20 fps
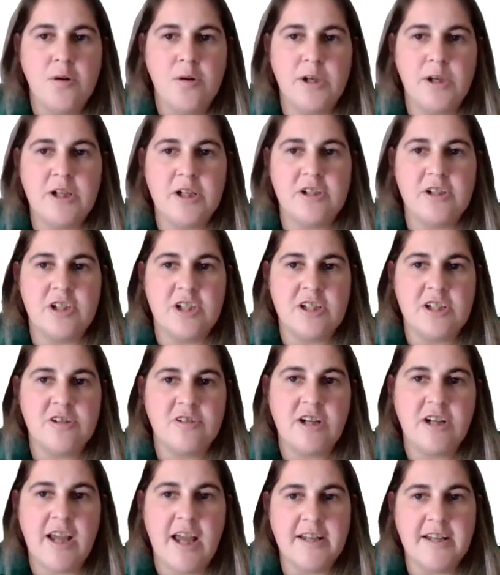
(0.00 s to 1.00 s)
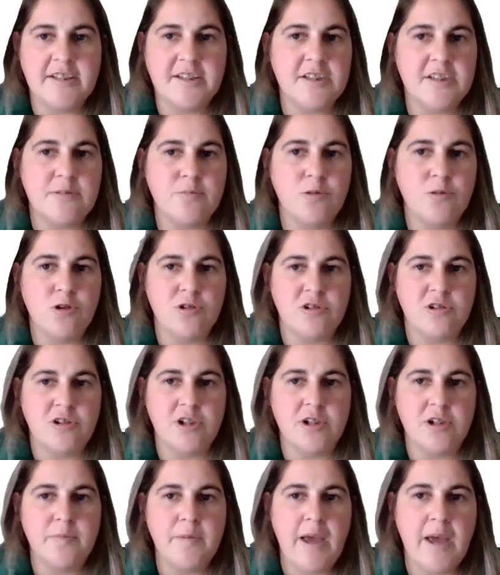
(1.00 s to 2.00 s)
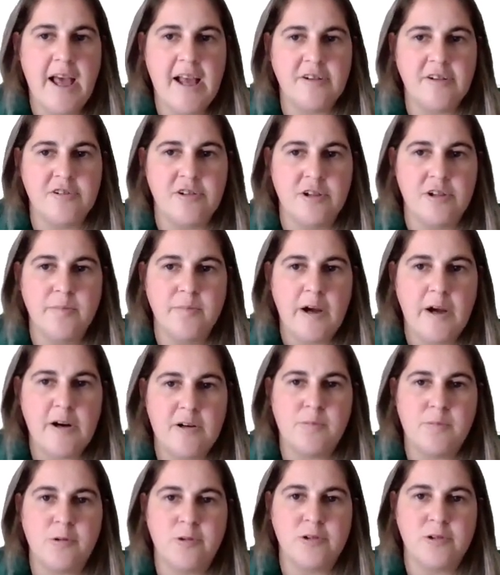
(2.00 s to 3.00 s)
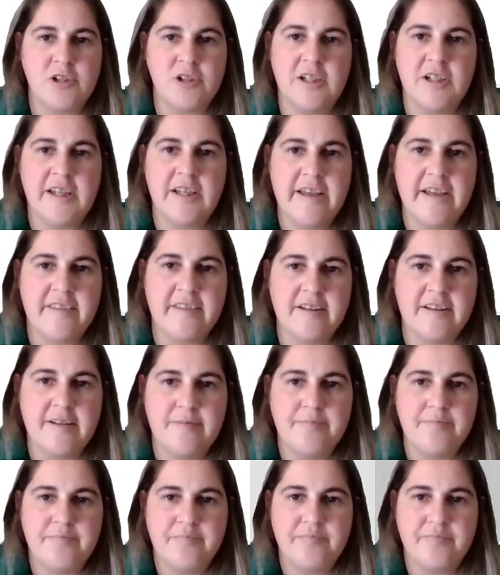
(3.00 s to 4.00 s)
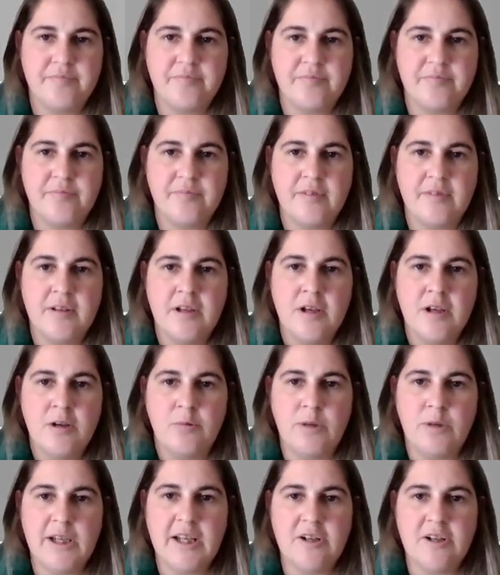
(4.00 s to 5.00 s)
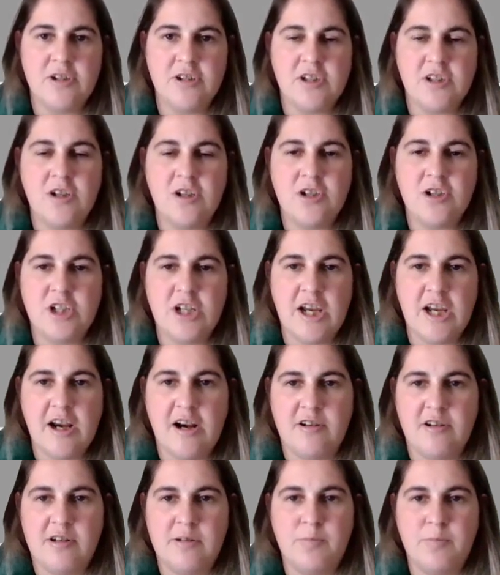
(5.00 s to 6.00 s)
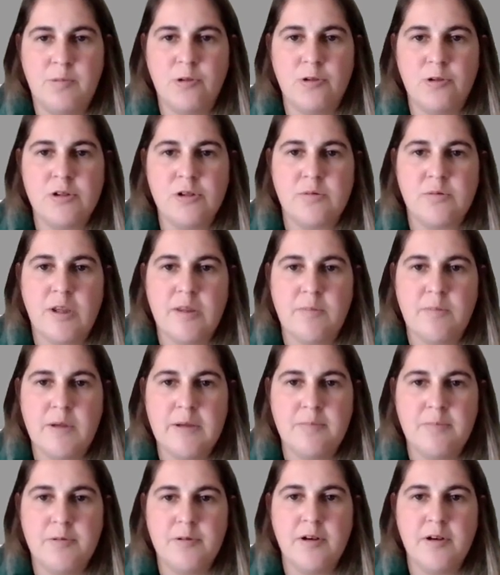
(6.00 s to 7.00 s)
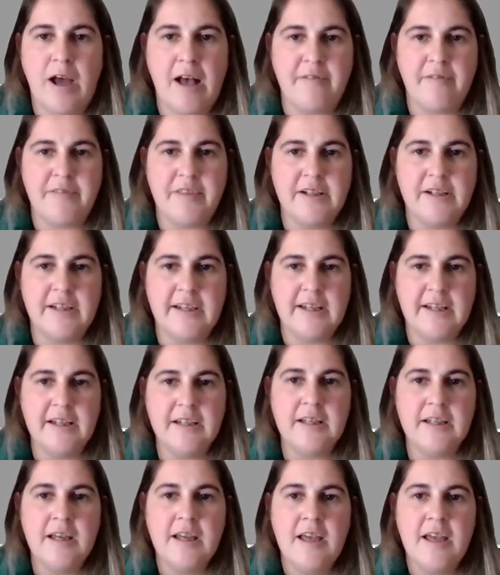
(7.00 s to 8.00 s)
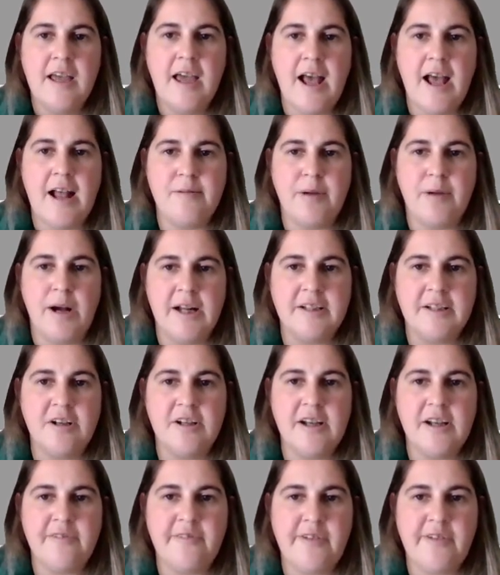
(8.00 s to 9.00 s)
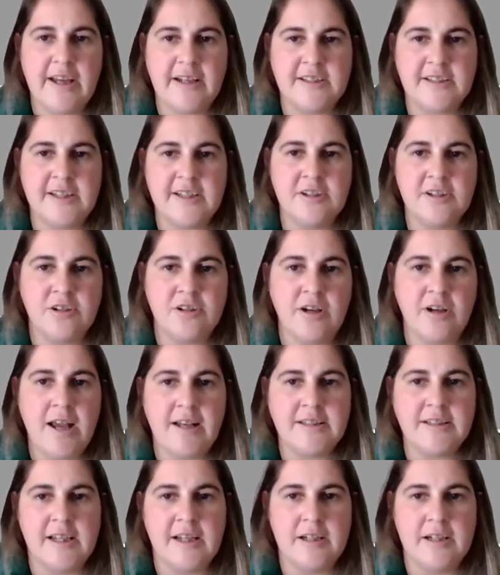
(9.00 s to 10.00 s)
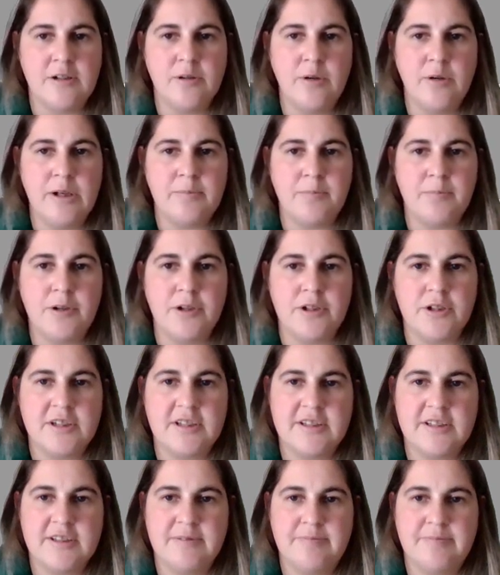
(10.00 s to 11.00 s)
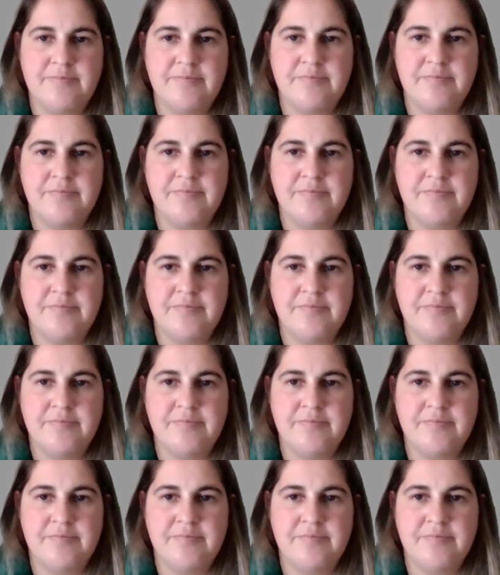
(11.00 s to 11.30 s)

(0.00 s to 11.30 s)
We could just create a small group and group our reports together. We can also share our reports with people who have the link and might not have access to our entire QuickBooks.